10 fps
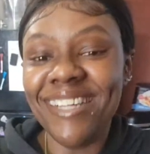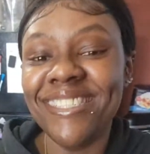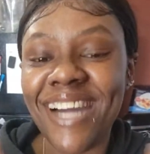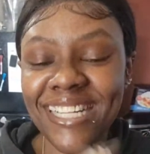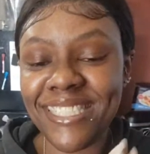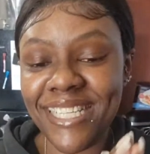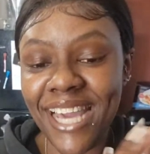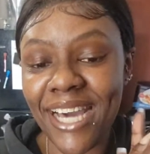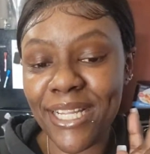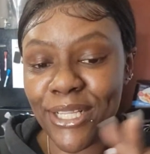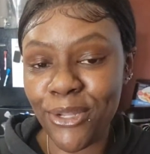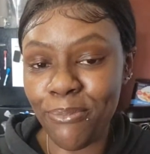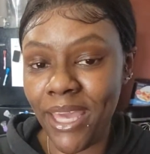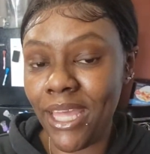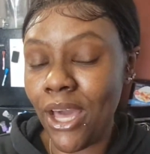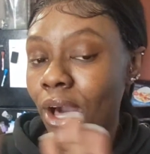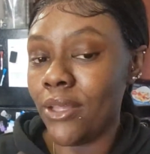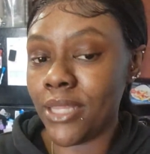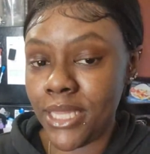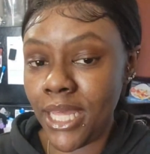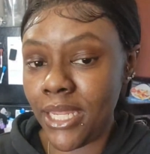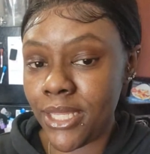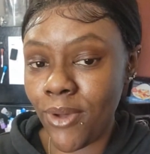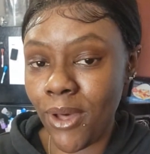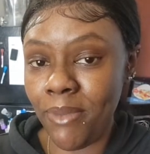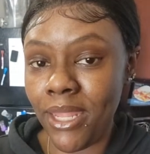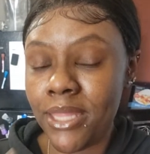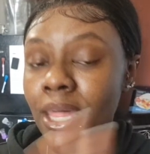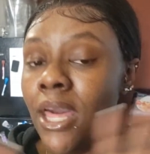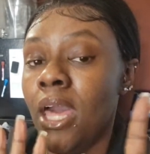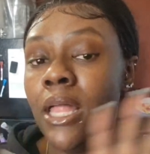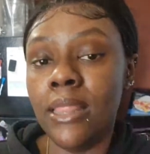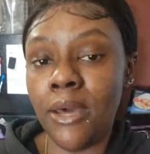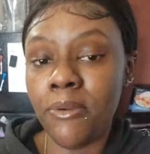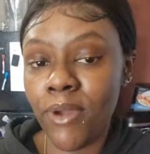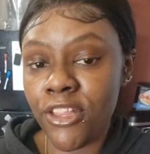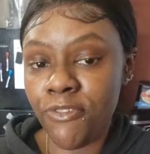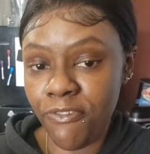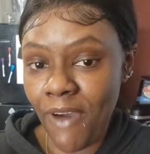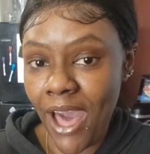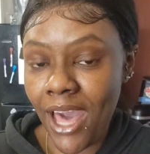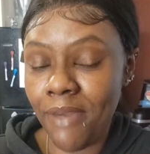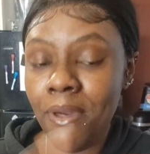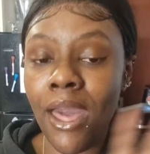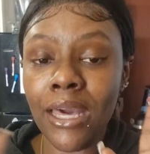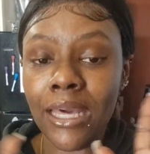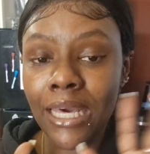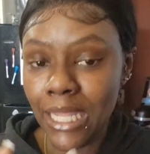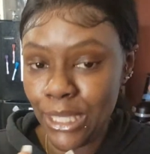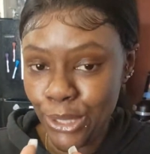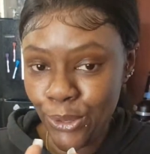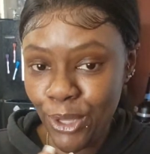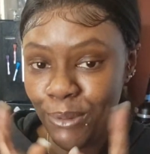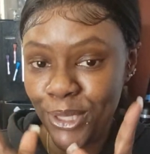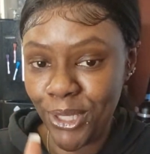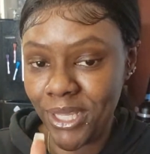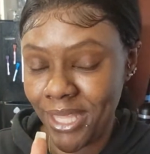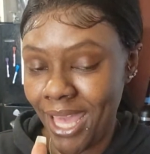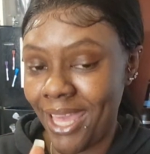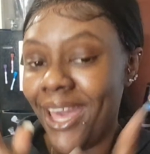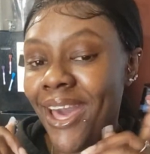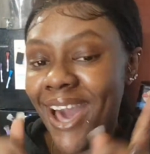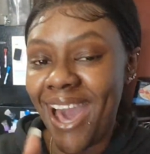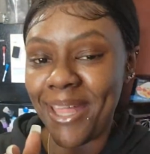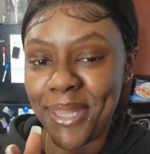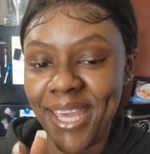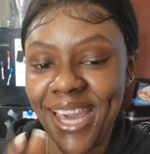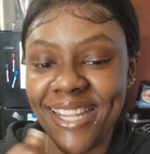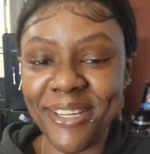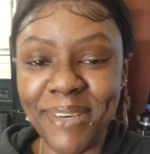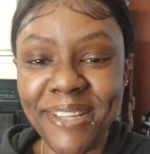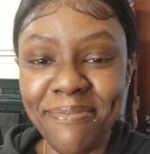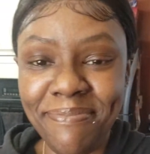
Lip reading: So I see you in a little bit. 10 to 12 minutes. Let them rest for 5. Cut into them. Do your thing. I see you in a little bit.